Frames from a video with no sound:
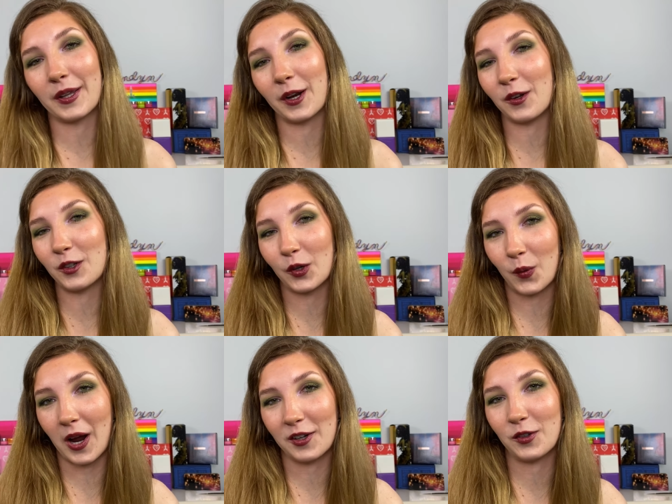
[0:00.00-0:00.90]
little
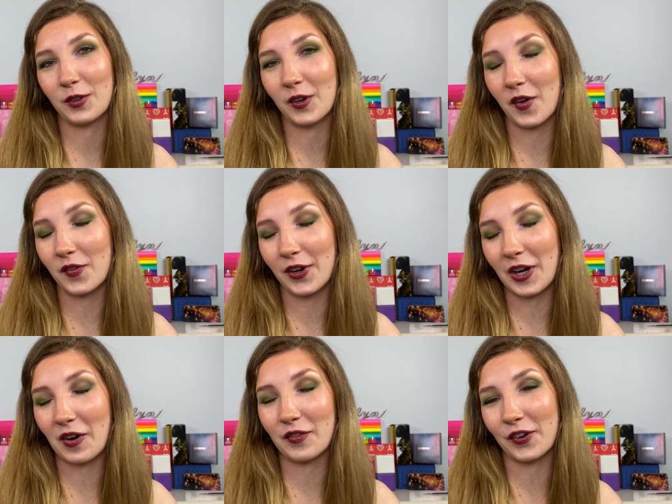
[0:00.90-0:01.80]
swatch
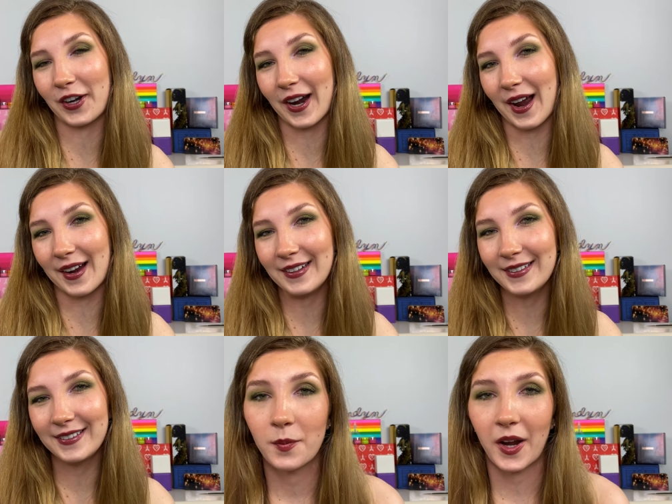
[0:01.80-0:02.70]
video for you
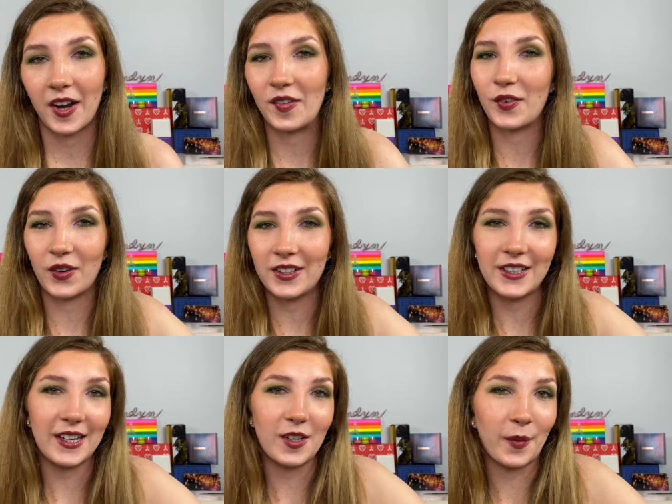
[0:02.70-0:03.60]
guys. But if you want to
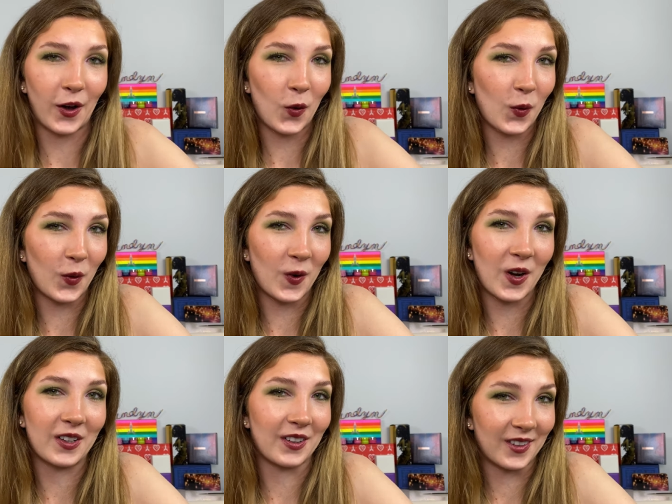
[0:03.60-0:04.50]
see my whole
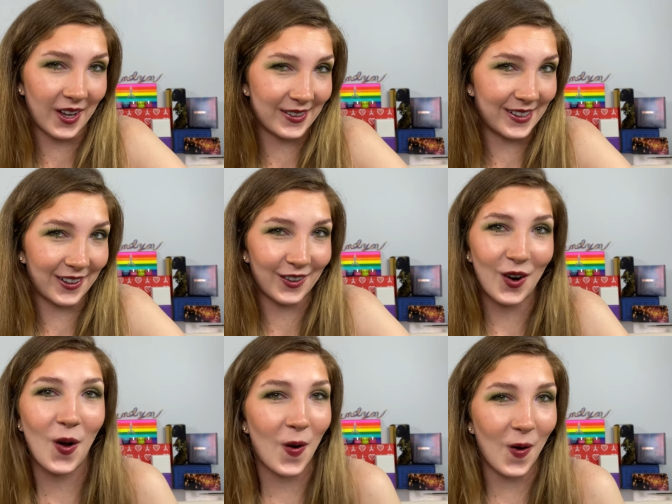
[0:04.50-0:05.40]
Glossier
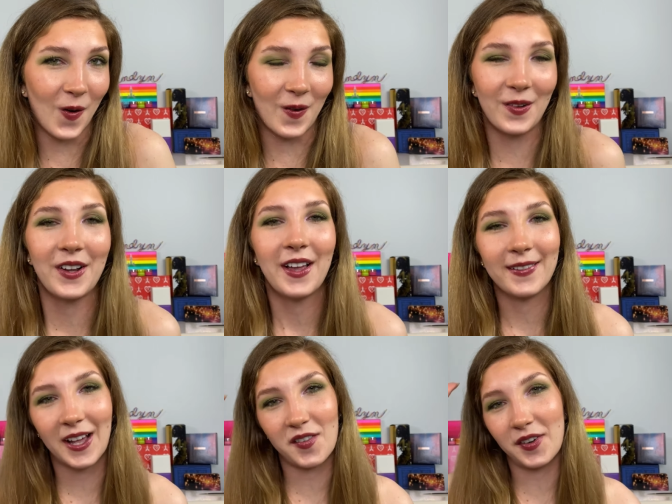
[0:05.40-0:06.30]
haul,
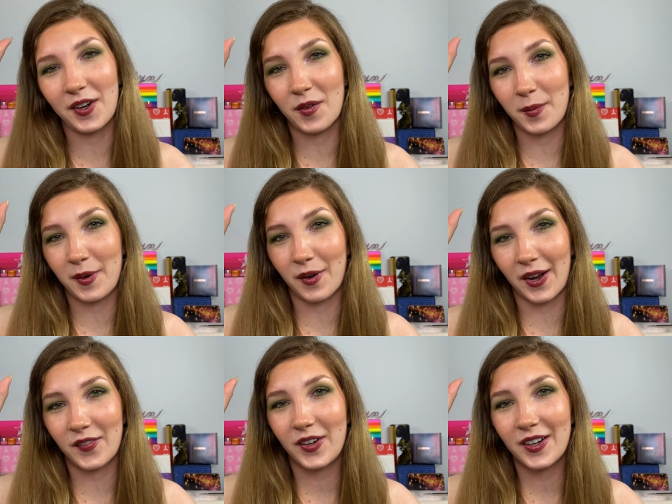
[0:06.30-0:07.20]
that video will be
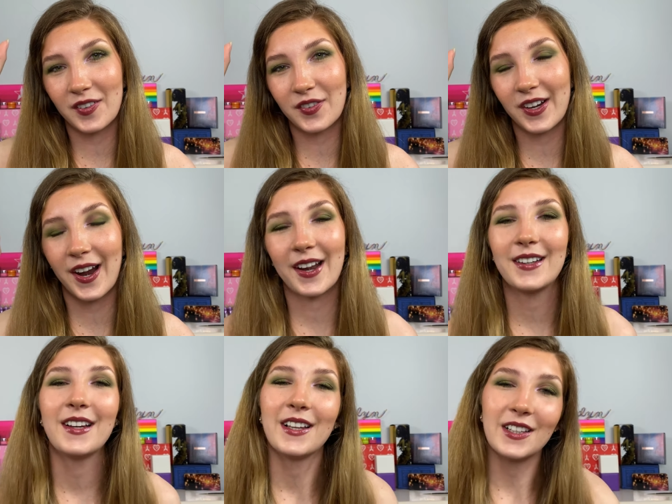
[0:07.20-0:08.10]
right over here for you guys.
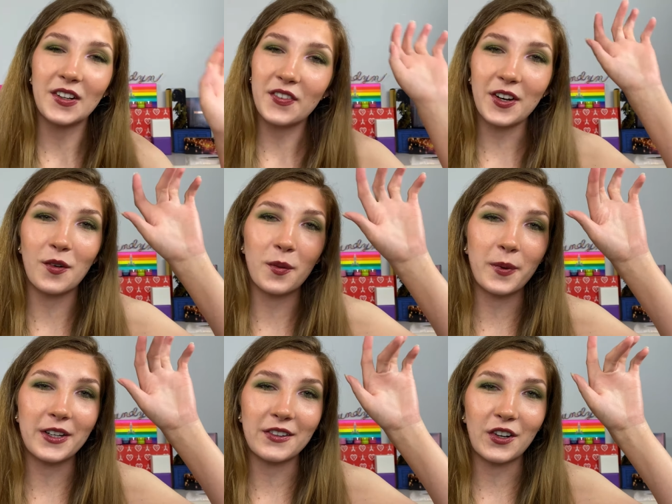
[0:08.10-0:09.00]
This video will
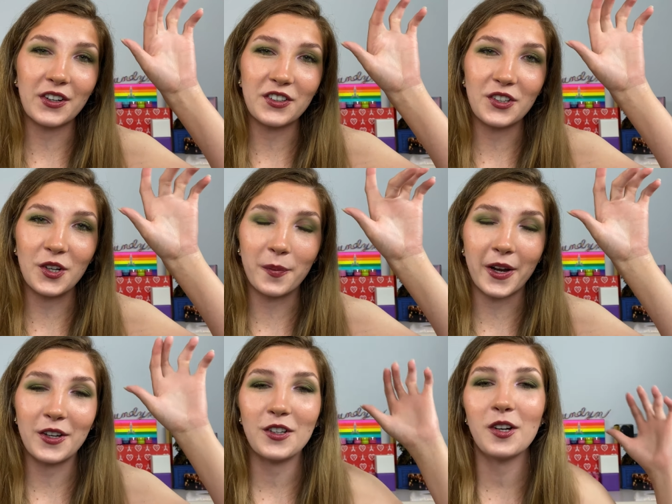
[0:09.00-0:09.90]
be suggested to you by
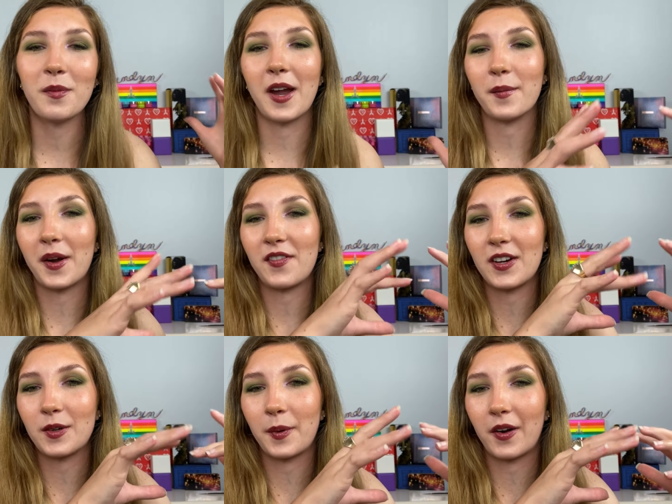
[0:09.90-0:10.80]
YouTube, and my
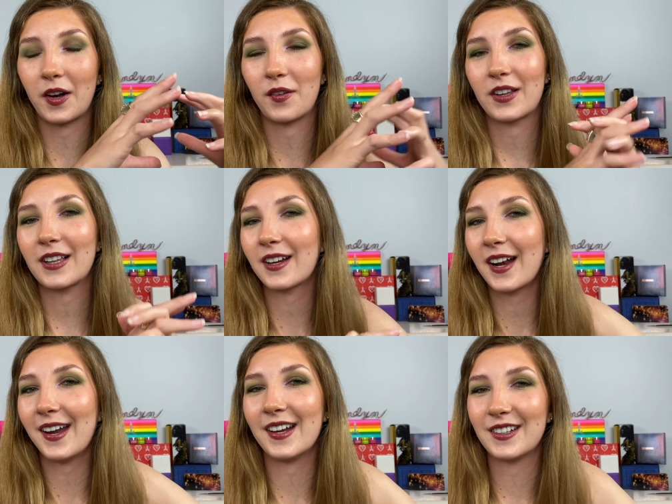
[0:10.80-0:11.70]
face will be right here. Click on
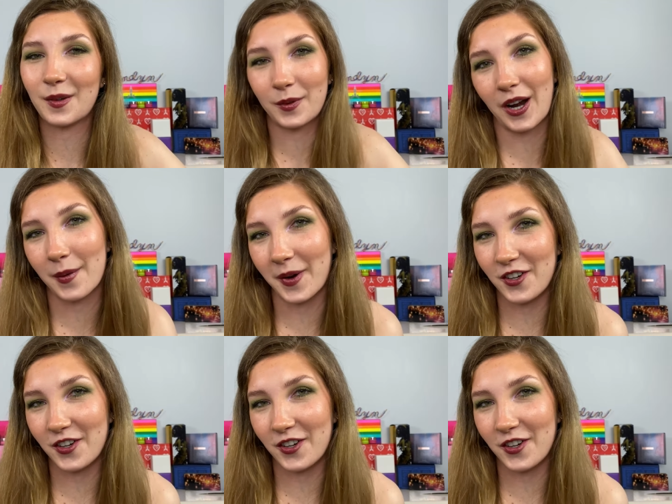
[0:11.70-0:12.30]
it and subscribe to my